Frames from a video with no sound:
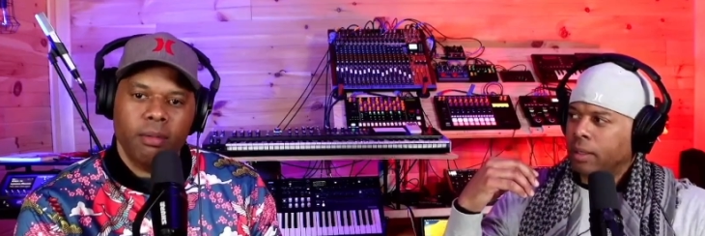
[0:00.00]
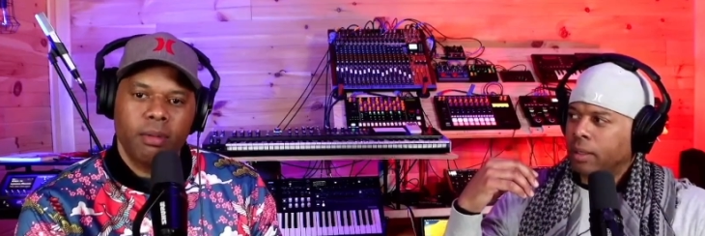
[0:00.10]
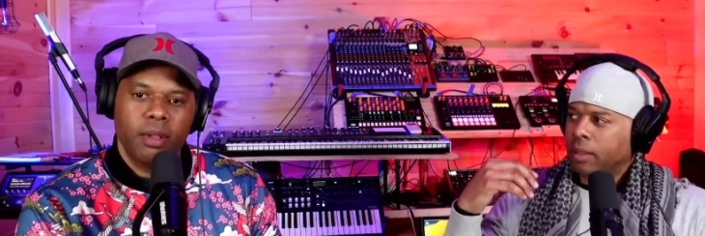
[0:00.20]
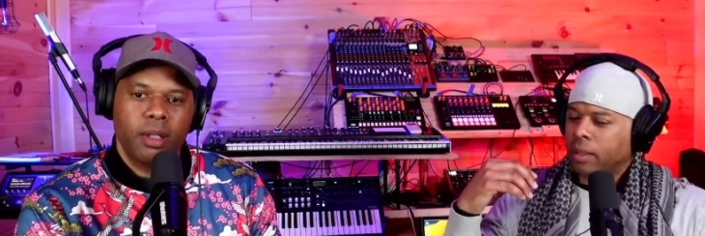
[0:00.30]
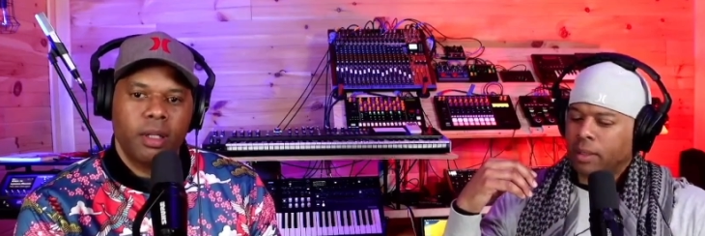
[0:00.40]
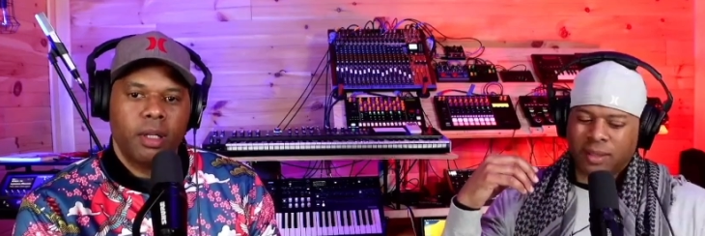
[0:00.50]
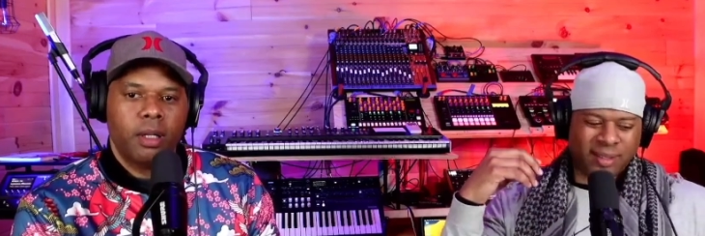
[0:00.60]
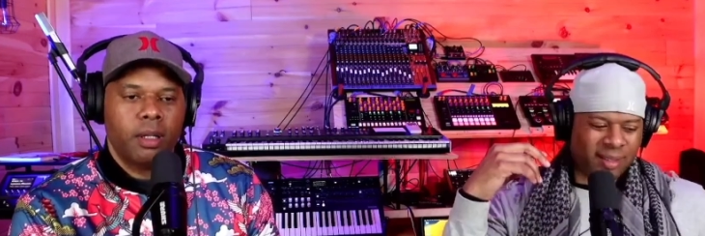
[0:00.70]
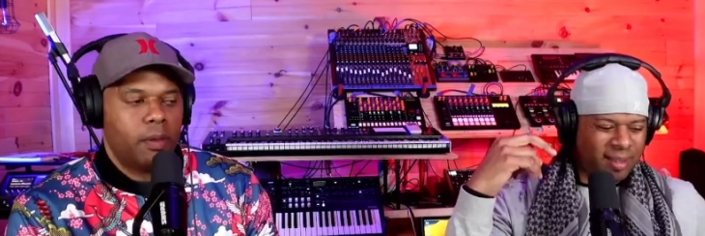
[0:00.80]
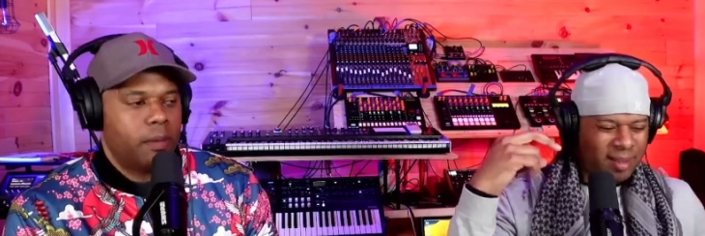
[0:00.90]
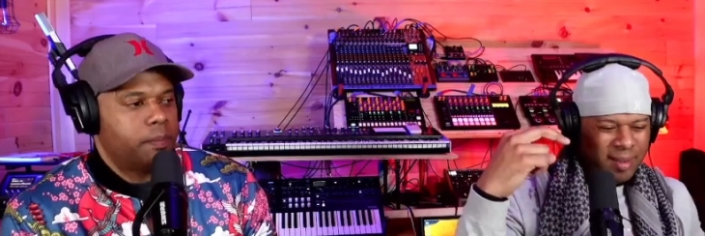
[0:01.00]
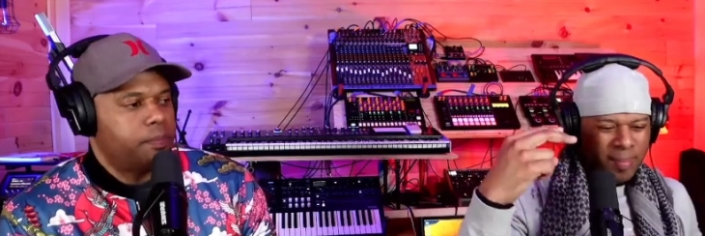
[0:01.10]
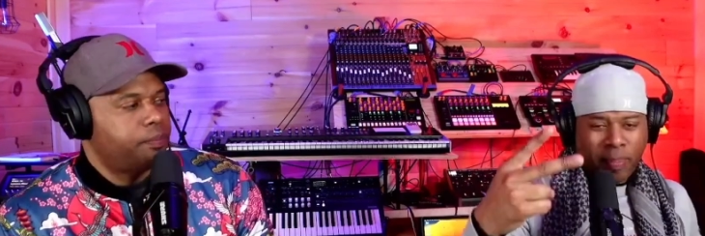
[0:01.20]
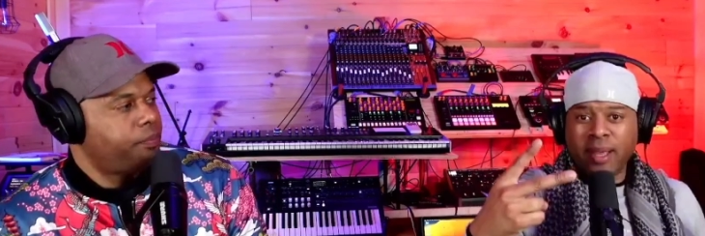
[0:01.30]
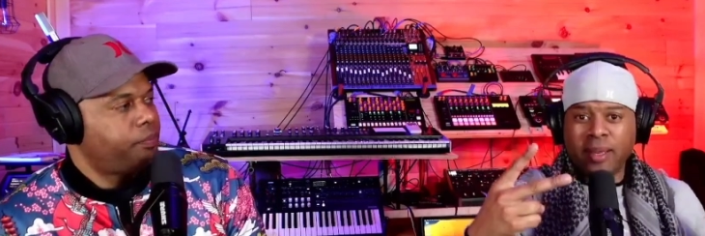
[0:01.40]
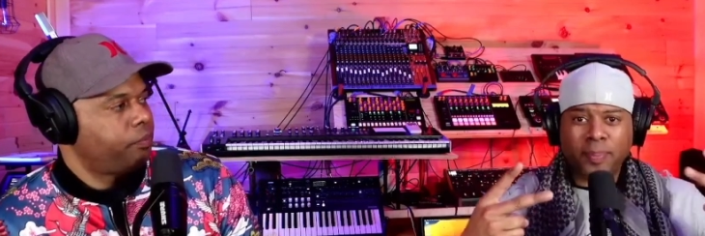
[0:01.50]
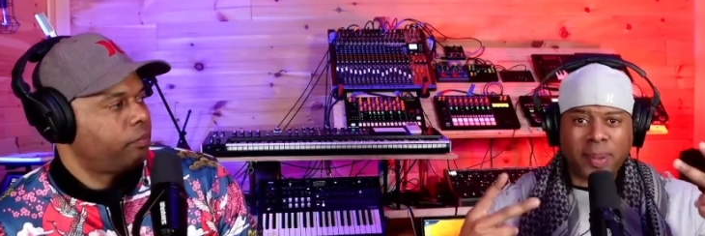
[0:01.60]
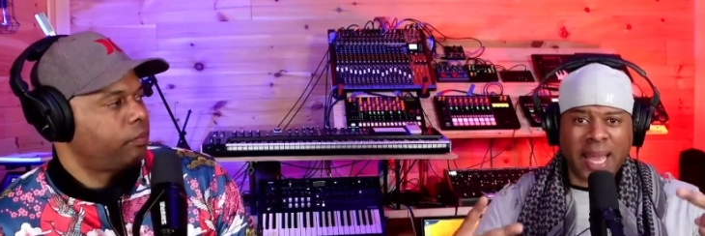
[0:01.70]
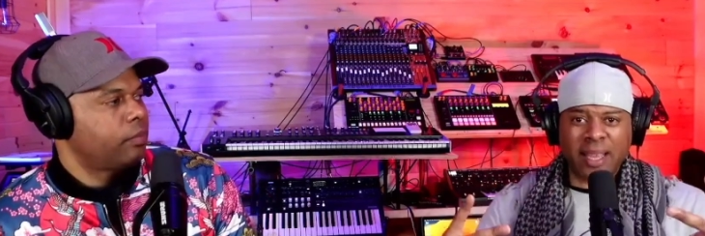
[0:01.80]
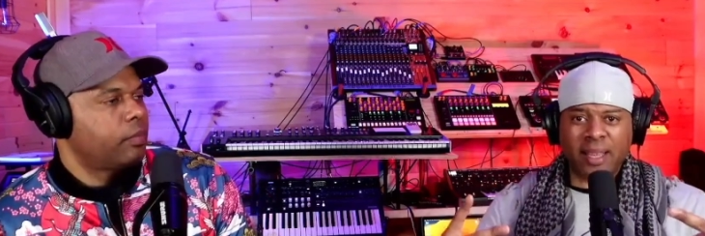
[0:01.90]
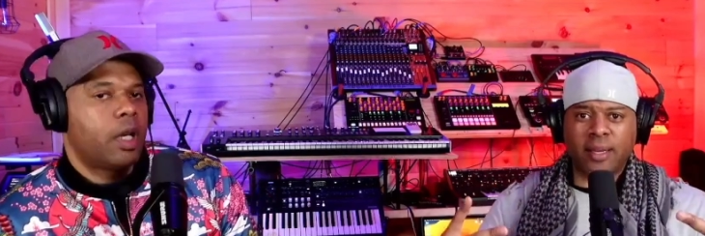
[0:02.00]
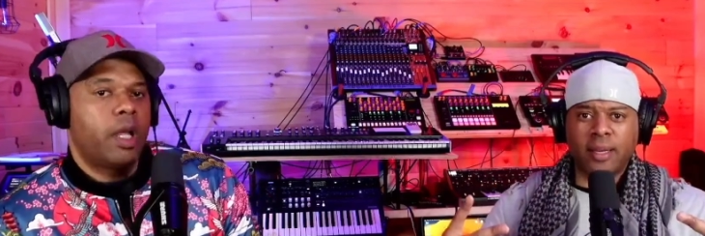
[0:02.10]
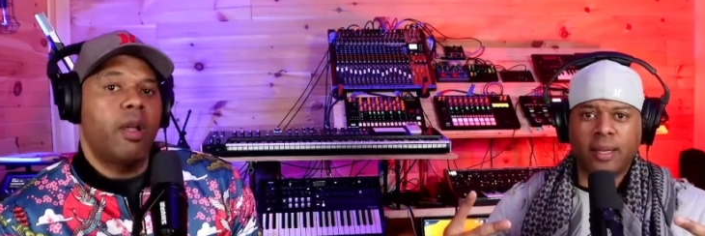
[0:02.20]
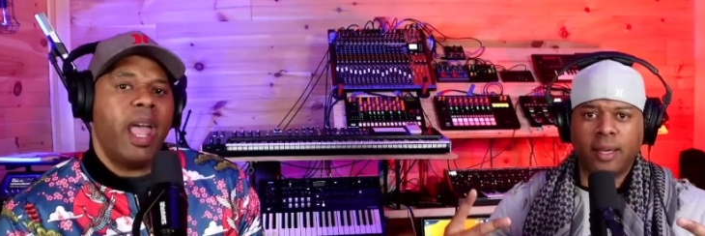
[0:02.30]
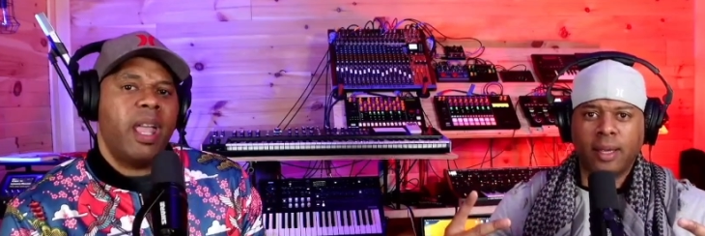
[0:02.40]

Speaker 1: Yeah. Peace, peace.